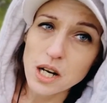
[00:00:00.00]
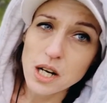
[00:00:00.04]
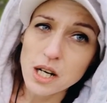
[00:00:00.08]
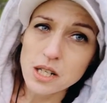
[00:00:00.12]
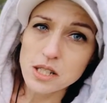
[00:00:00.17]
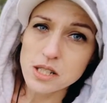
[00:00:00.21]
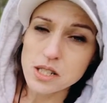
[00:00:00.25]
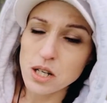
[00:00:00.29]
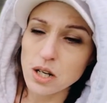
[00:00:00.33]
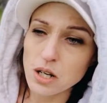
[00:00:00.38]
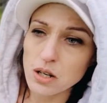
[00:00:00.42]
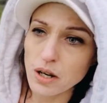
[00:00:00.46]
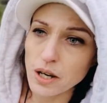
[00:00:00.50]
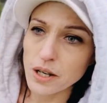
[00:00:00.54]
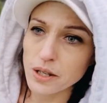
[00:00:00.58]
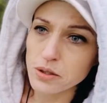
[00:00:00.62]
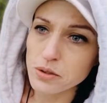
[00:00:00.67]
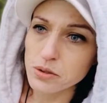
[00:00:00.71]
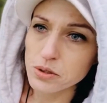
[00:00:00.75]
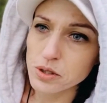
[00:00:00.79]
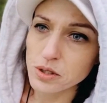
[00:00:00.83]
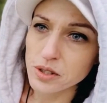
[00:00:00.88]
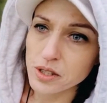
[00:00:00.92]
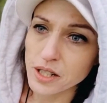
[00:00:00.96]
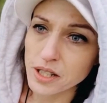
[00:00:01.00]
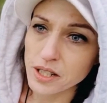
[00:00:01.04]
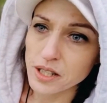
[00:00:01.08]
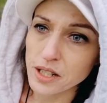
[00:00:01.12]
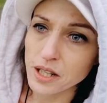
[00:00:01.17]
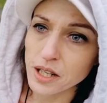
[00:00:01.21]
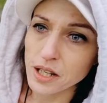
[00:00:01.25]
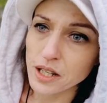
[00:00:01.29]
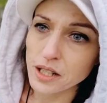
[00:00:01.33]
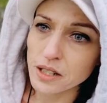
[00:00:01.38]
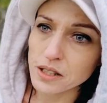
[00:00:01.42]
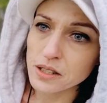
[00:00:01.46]
So I couldn't get
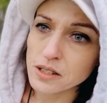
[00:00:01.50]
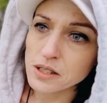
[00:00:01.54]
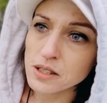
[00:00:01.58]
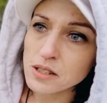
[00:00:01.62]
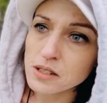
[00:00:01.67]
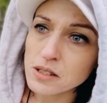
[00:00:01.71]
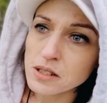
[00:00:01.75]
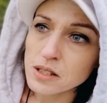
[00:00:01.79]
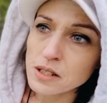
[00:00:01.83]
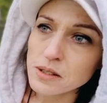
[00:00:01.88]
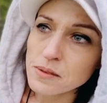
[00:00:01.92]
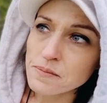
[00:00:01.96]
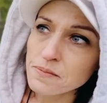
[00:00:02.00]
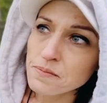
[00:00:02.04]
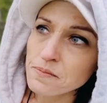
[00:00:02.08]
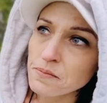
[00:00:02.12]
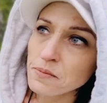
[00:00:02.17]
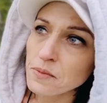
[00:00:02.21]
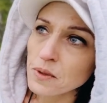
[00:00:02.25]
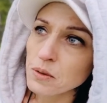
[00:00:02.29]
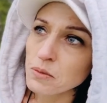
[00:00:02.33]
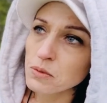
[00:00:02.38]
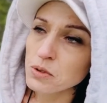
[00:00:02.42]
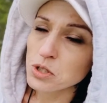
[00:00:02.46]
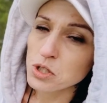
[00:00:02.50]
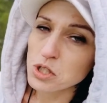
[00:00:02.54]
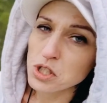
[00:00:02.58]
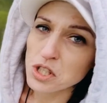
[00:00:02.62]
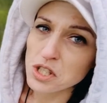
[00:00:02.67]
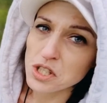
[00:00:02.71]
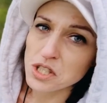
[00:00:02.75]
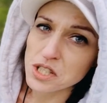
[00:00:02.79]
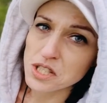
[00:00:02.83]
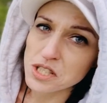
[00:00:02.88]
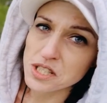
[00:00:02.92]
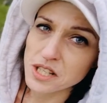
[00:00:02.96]
in, which
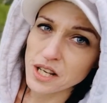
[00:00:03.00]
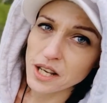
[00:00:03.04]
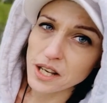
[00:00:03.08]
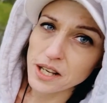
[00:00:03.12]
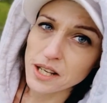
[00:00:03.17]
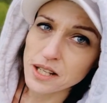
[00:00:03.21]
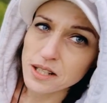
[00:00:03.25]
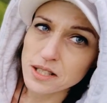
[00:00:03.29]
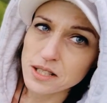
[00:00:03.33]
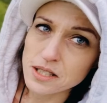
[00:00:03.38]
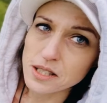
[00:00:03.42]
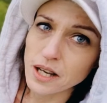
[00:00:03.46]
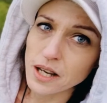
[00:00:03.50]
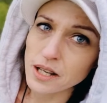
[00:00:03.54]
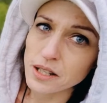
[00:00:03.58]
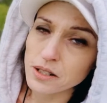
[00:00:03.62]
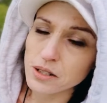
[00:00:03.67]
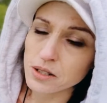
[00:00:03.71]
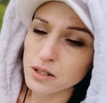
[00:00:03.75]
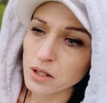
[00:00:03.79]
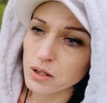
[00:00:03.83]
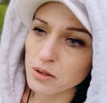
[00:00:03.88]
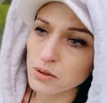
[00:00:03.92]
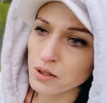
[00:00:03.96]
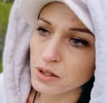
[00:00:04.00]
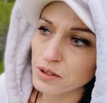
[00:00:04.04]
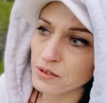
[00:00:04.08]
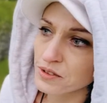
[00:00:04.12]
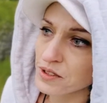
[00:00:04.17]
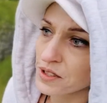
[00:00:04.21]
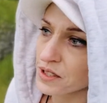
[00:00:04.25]
is sad. I don't know if the